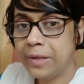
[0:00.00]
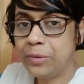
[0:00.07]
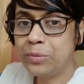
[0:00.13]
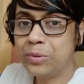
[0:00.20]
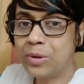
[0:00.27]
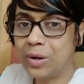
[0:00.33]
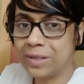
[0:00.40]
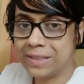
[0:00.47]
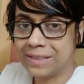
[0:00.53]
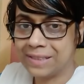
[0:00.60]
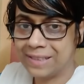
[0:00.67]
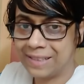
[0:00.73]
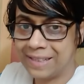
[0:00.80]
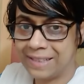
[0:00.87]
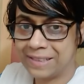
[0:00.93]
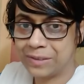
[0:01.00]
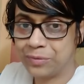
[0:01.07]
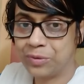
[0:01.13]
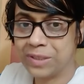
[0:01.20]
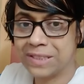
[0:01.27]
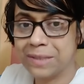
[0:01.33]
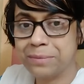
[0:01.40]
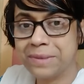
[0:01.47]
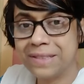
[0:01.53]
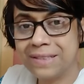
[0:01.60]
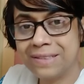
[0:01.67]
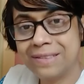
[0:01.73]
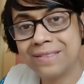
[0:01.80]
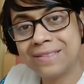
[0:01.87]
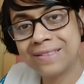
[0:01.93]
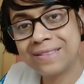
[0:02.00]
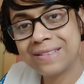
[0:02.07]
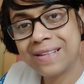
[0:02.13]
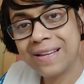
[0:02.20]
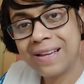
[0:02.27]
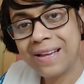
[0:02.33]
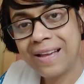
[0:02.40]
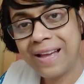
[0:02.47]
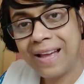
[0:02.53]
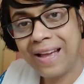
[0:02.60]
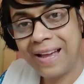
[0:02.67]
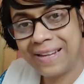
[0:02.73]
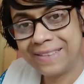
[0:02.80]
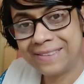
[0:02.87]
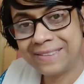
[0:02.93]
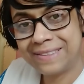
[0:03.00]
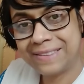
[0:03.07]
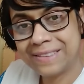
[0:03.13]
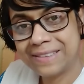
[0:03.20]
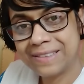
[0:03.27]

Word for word: You got late for some reasons and